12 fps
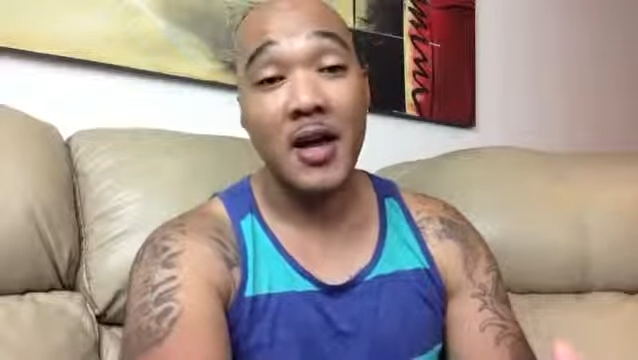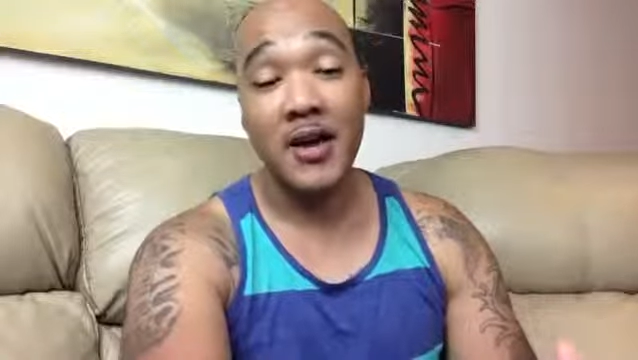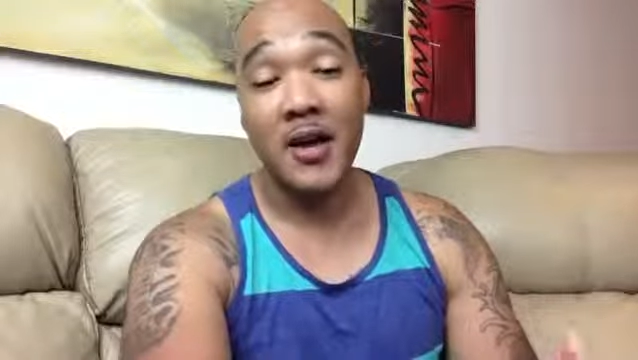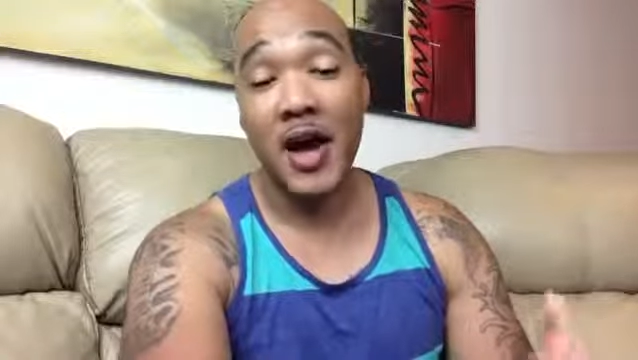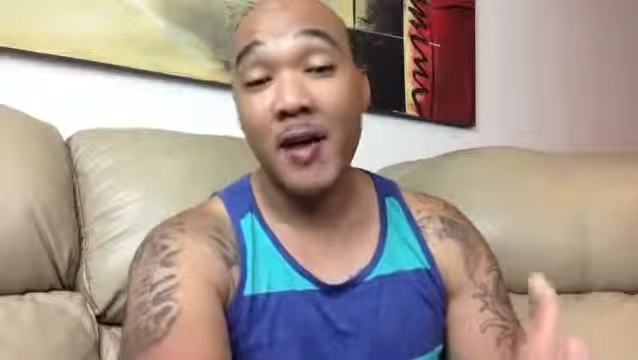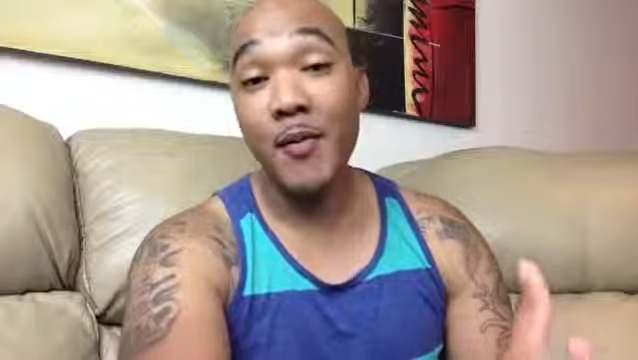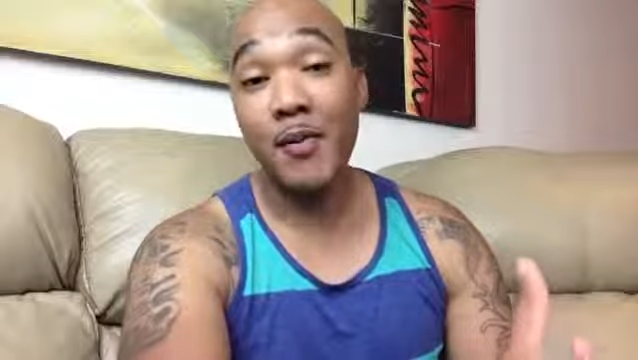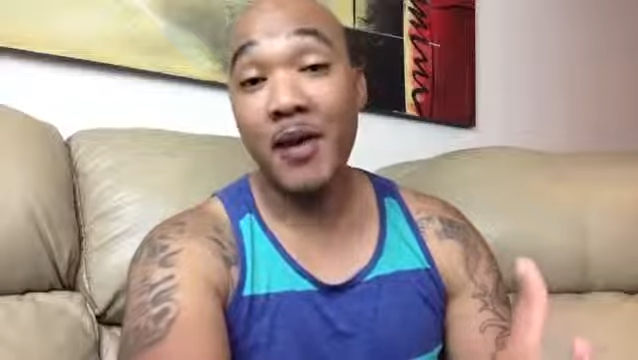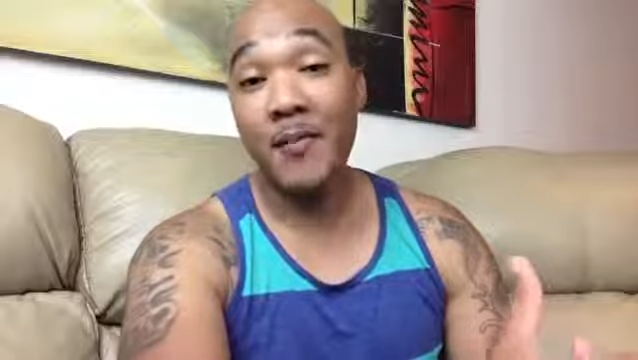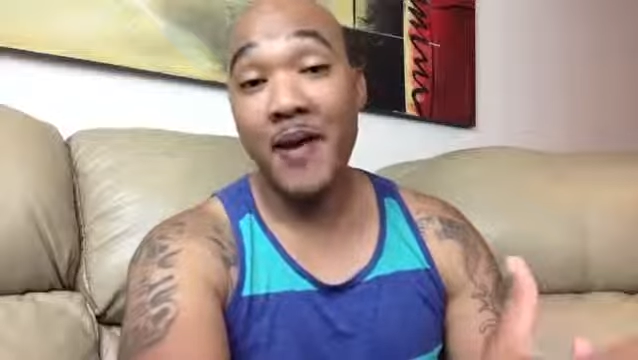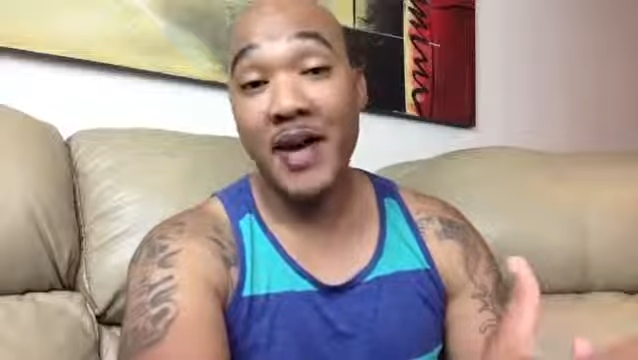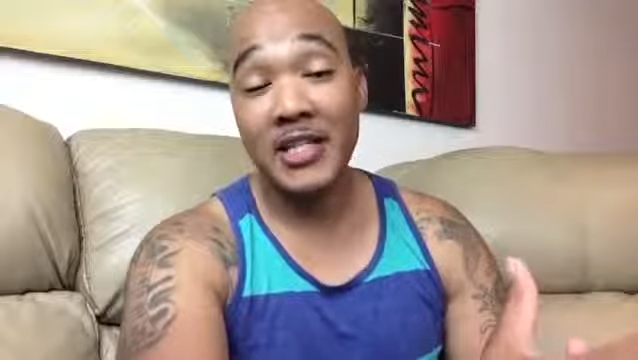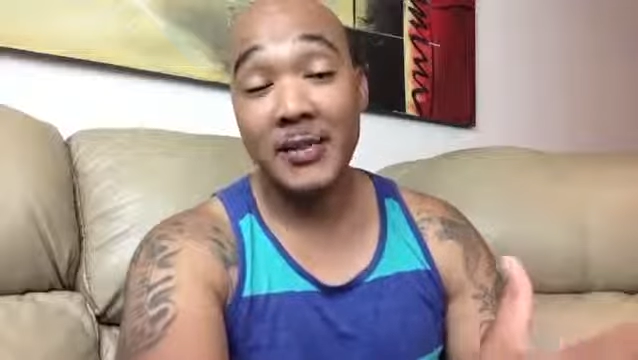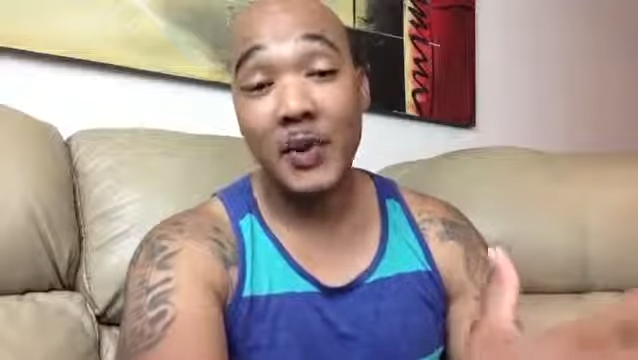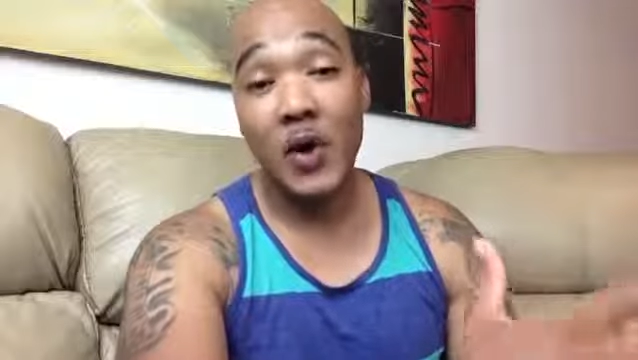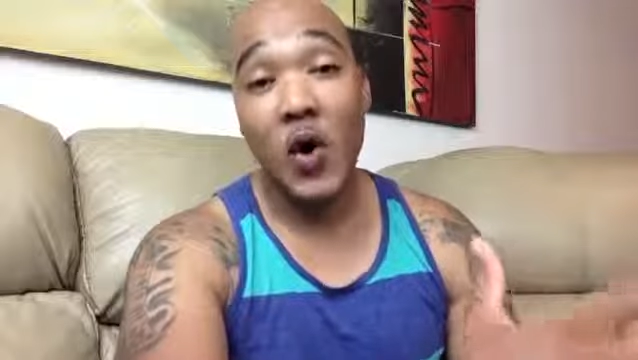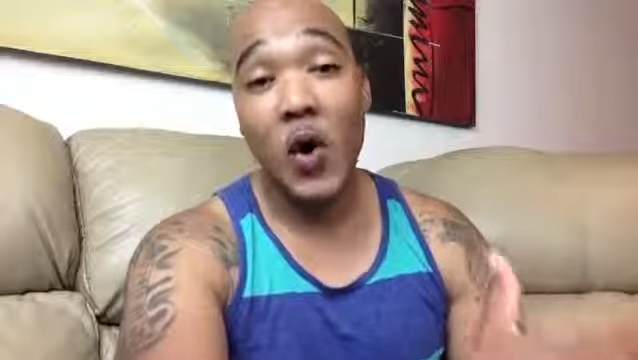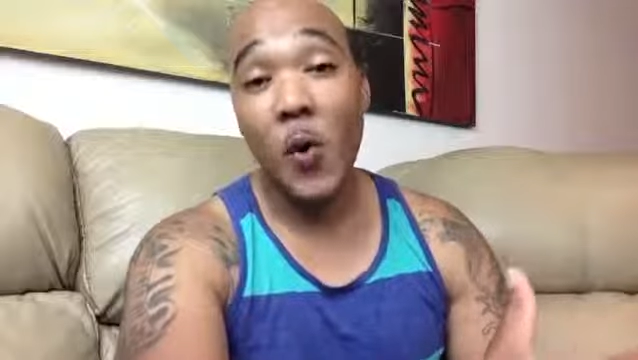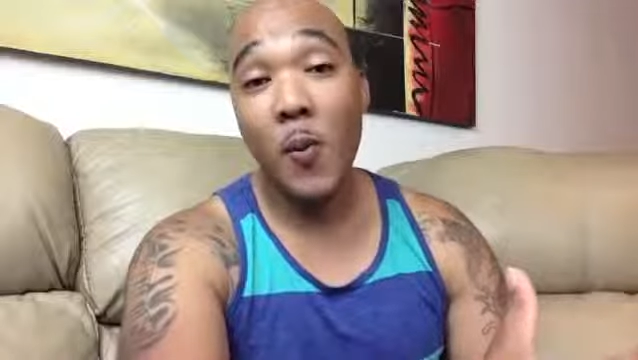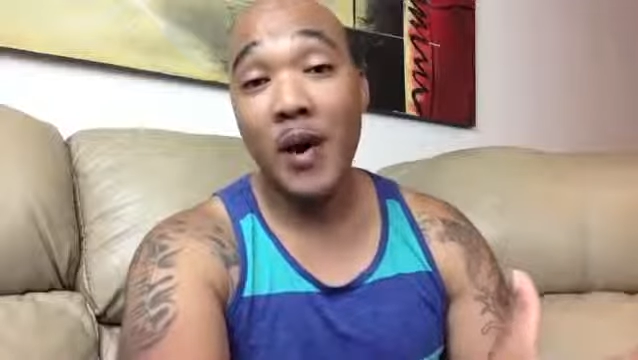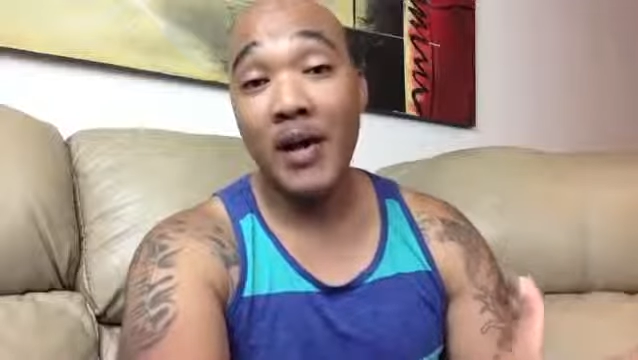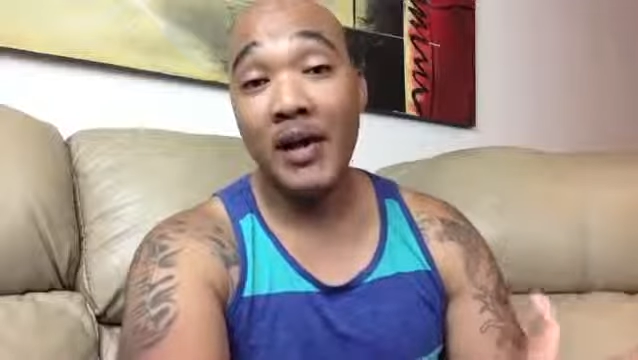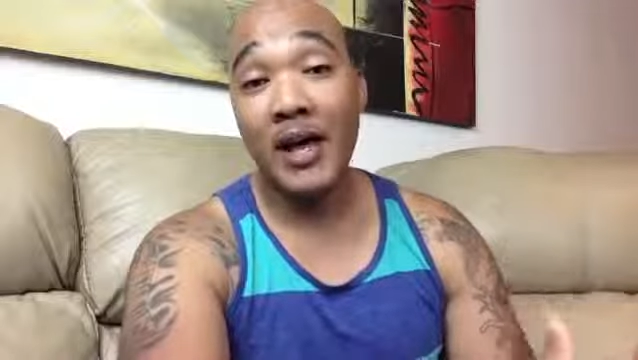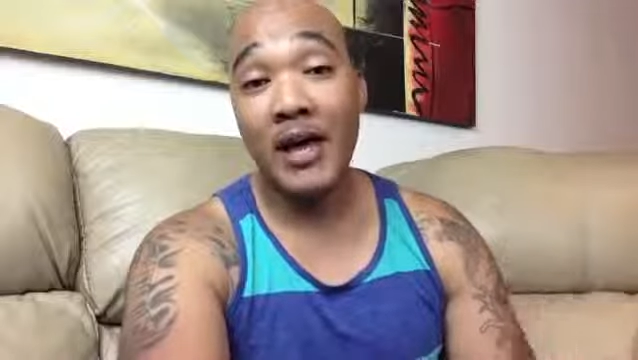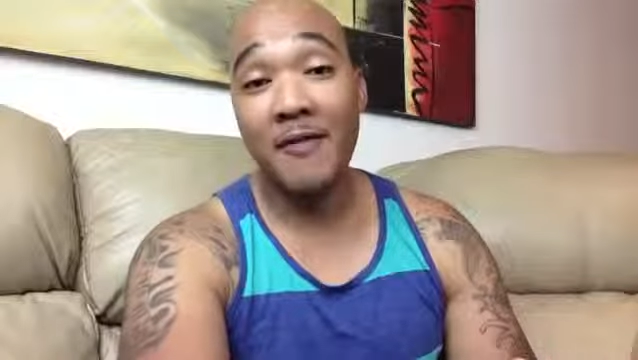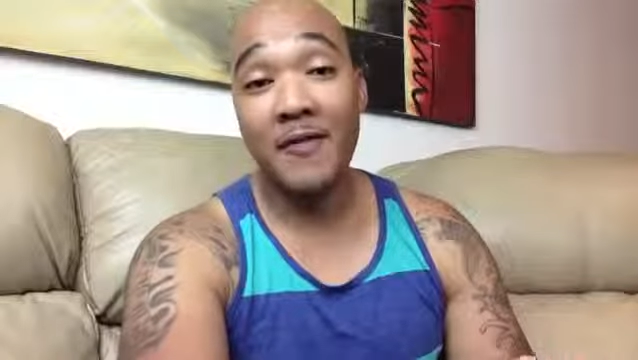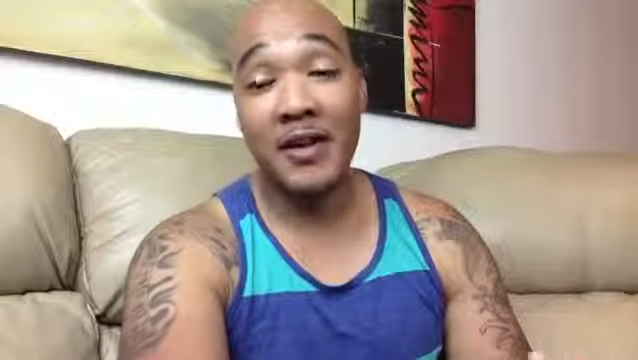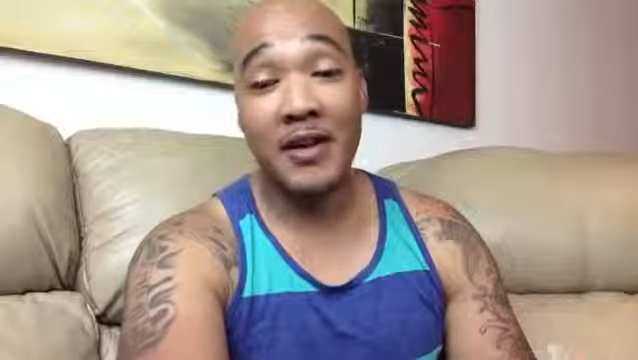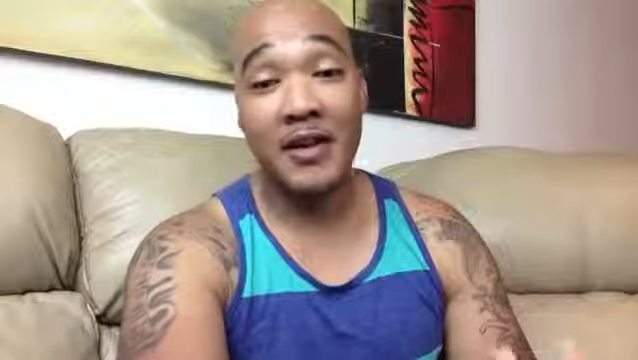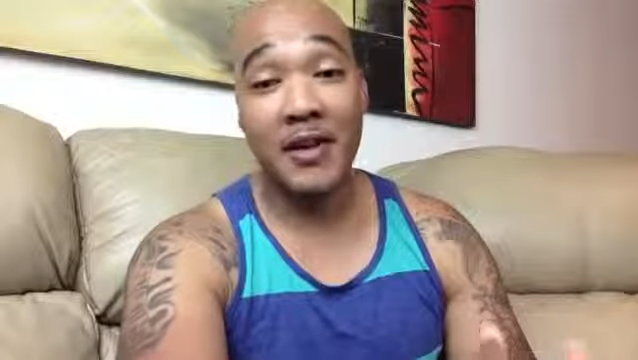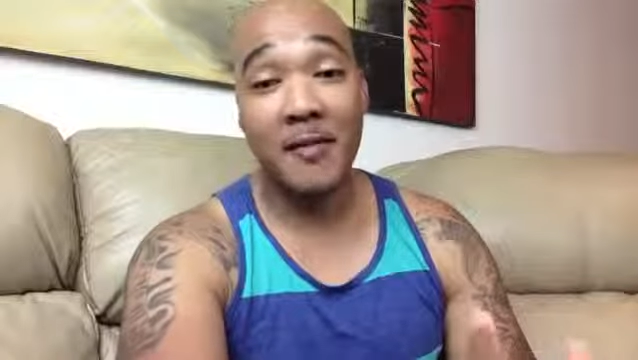Now, I've been playing basketball all my life, and